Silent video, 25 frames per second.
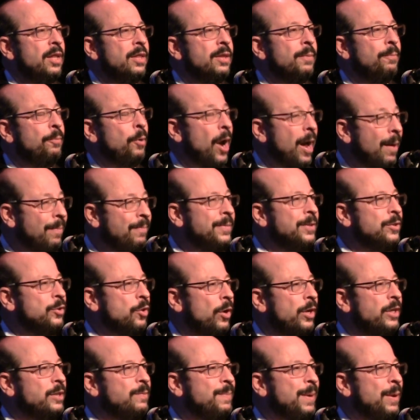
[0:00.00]
The problem has
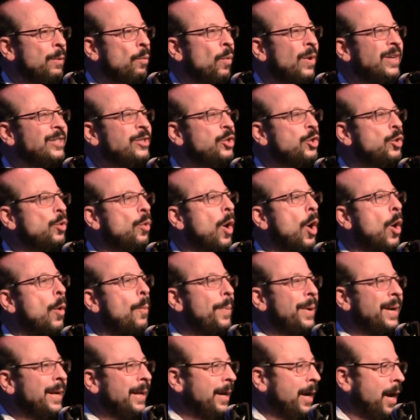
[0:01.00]
always been once you
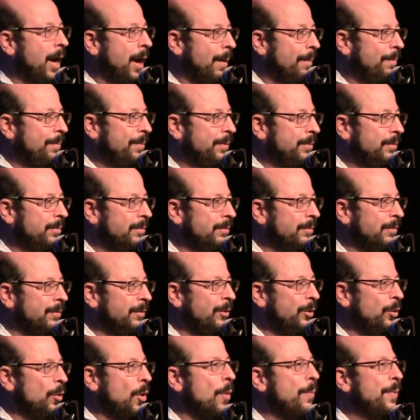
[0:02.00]
open it up,
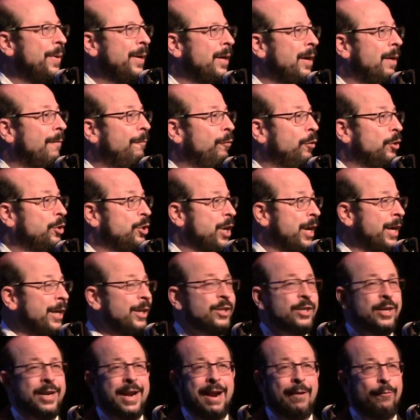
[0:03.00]
you open it up for
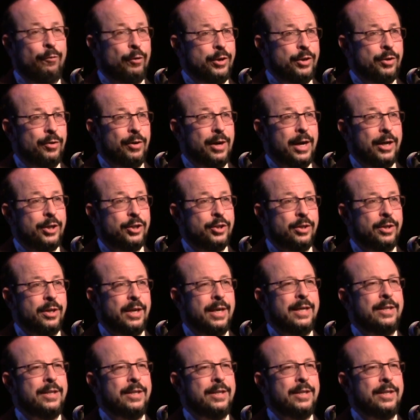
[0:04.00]
change in every direction.